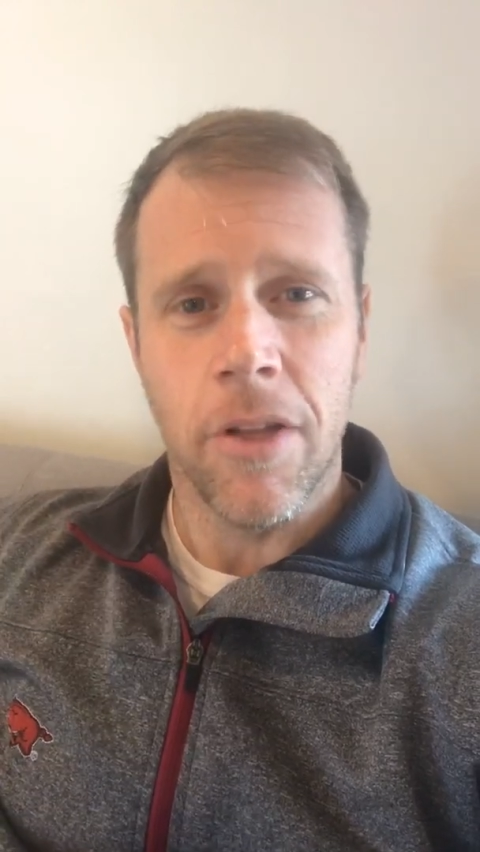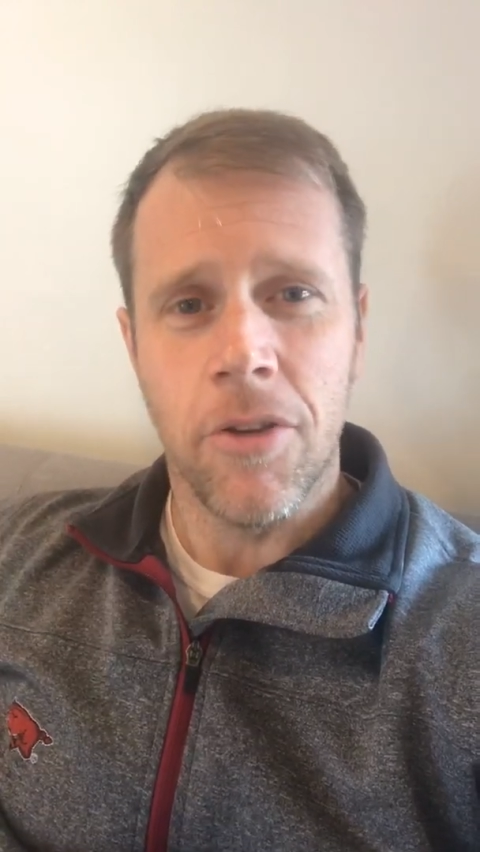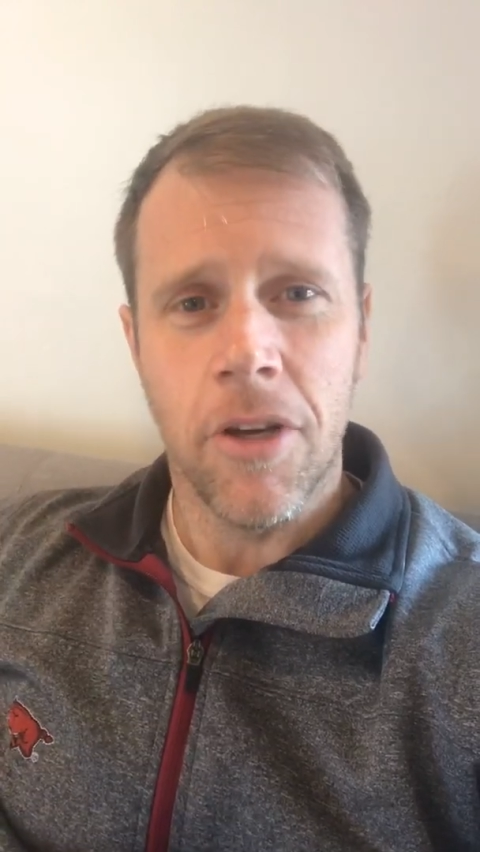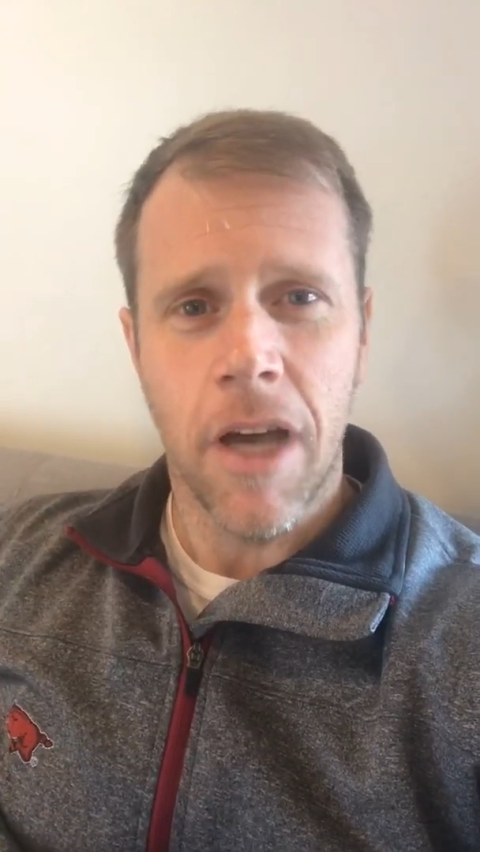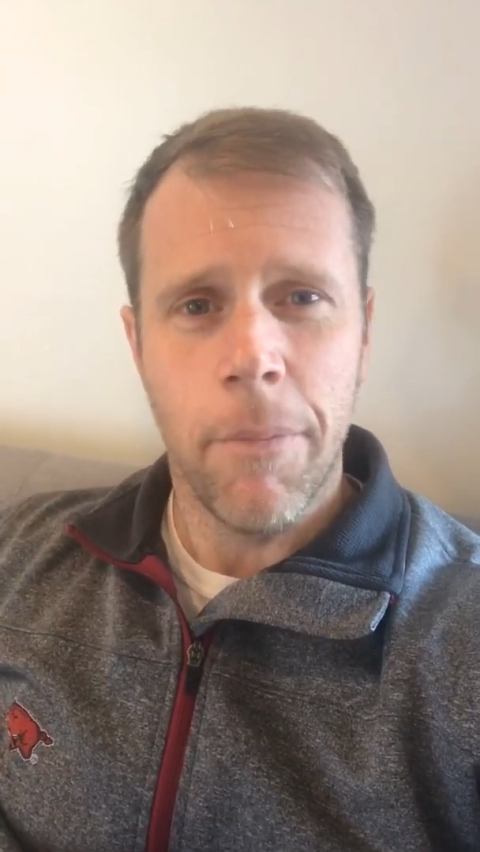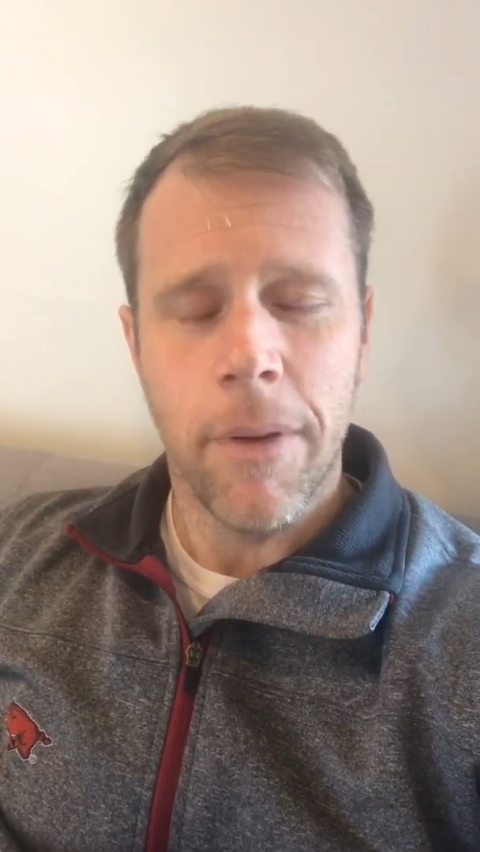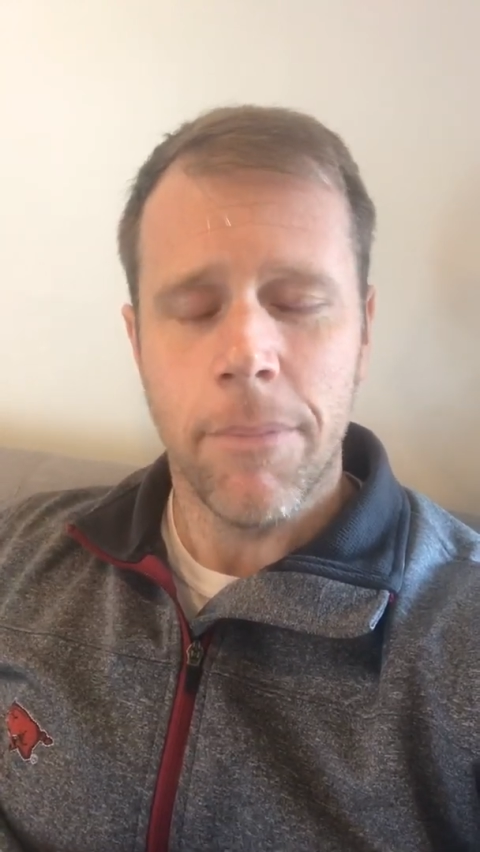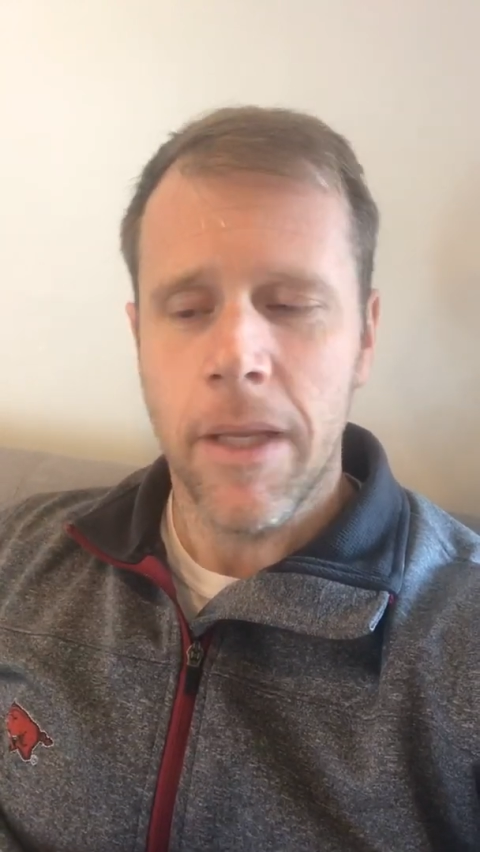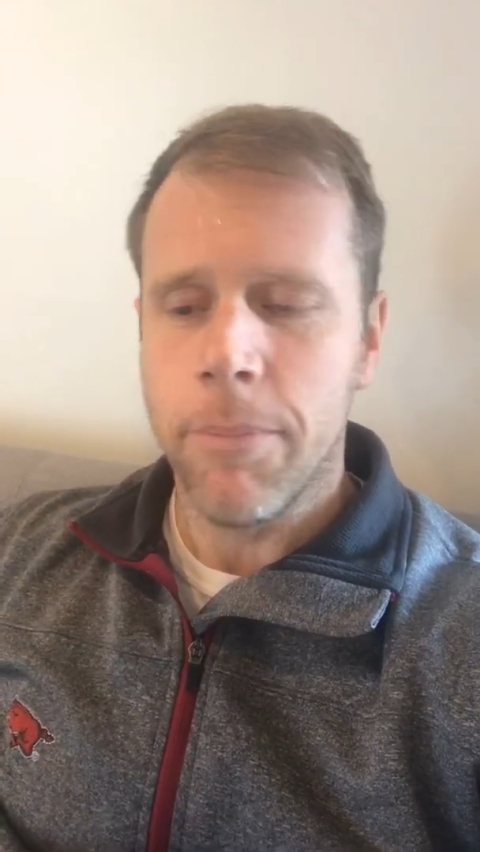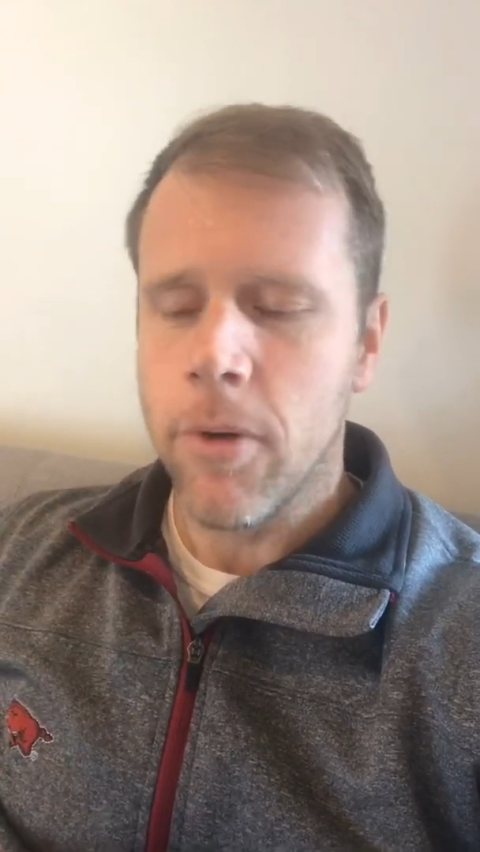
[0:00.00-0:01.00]
to look up
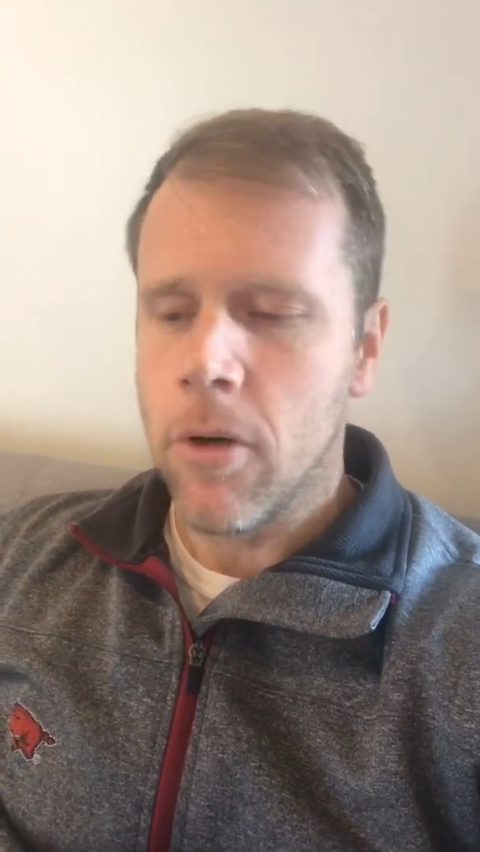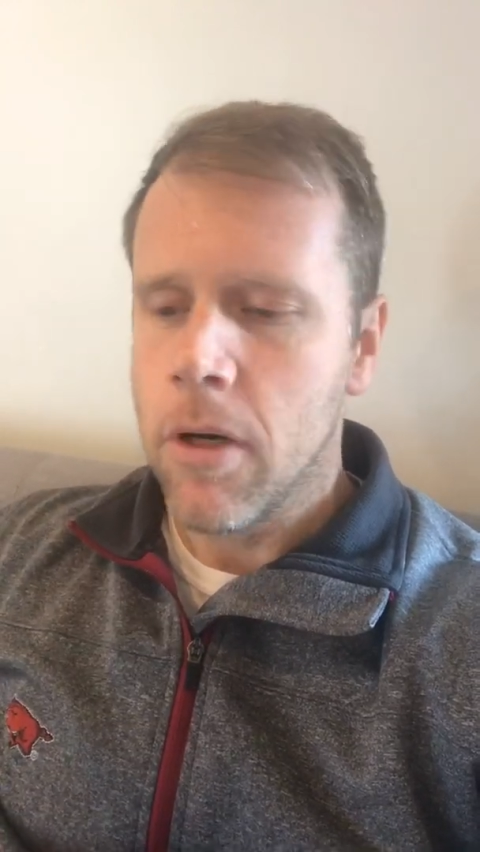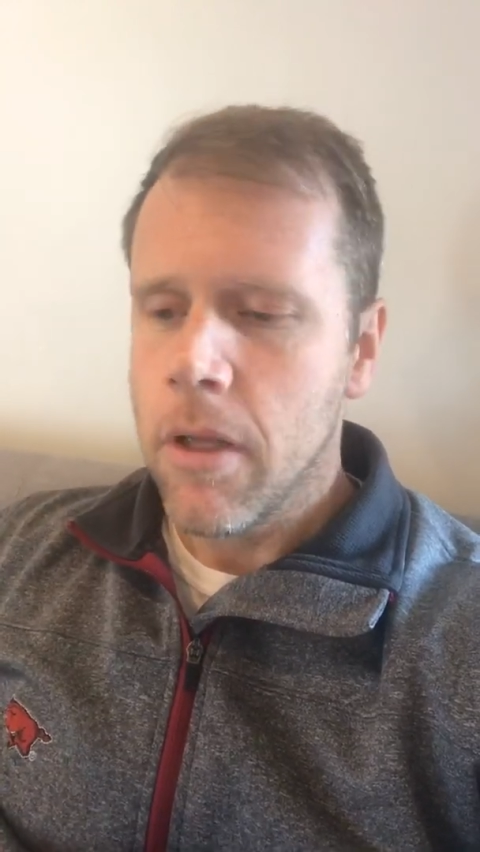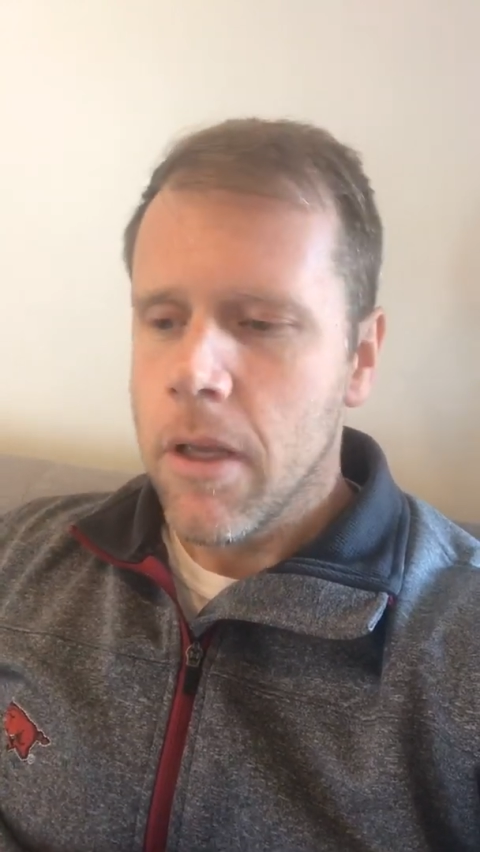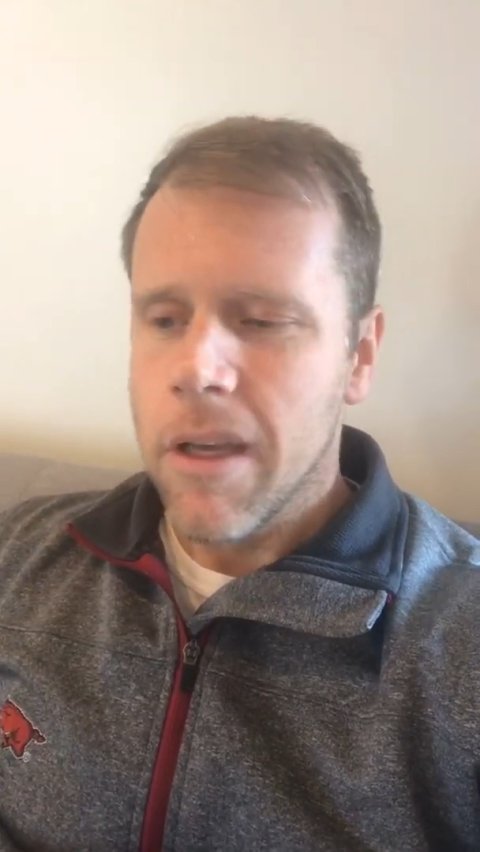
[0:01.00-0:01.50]
at people,